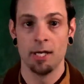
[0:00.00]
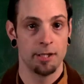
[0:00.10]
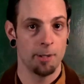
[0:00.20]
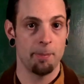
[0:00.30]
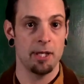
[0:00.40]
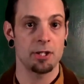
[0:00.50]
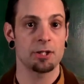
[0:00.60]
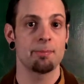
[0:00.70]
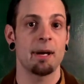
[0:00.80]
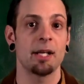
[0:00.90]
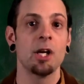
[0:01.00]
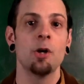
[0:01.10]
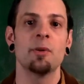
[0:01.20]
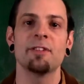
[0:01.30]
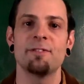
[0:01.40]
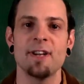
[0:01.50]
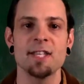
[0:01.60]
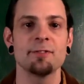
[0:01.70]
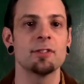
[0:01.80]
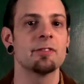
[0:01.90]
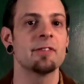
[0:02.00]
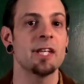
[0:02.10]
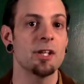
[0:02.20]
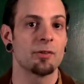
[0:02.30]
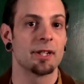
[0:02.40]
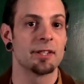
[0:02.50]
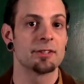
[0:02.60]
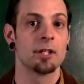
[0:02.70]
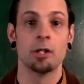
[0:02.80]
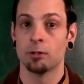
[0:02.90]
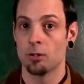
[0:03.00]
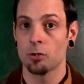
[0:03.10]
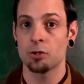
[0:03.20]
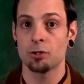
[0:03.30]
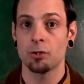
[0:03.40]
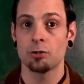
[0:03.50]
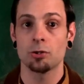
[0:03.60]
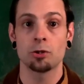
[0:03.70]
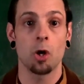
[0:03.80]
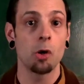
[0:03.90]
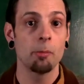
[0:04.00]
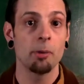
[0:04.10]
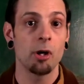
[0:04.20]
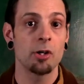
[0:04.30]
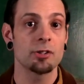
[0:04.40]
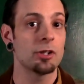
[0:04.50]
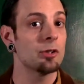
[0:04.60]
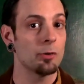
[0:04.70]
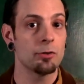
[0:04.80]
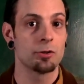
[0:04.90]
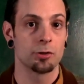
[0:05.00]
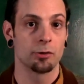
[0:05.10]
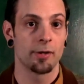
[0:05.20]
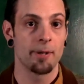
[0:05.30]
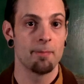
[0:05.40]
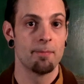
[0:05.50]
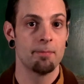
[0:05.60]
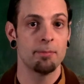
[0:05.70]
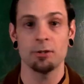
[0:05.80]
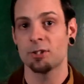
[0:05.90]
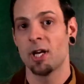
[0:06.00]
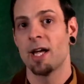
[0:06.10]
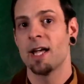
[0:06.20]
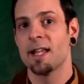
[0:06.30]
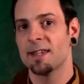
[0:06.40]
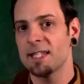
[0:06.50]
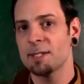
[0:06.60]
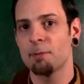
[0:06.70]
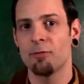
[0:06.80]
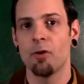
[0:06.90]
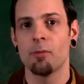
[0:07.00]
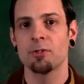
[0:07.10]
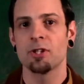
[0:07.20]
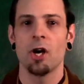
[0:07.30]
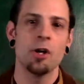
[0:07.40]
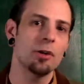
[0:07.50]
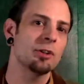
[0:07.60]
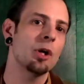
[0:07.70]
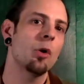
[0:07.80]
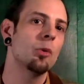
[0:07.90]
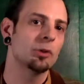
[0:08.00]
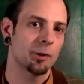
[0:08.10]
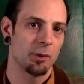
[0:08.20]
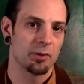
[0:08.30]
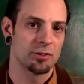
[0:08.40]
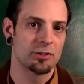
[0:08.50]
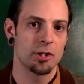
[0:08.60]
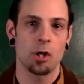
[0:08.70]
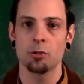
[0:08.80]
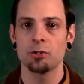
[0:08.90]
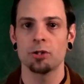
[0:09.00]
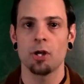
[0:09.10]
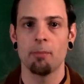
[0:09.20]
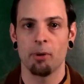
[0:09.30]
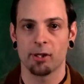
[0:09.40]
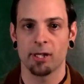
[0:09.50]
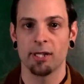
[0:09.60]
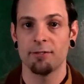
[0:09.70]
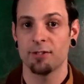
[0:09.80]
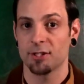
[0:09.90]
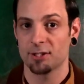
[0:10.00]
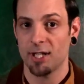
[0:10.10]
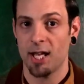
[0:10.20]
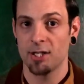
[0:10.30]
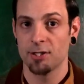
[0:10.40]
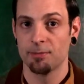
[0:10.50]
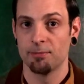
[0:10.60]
The pierced man with a face full of earrings, nose studs, tongue bars, and other jewellery. But these performers are not the only ones that altered their body for the stage.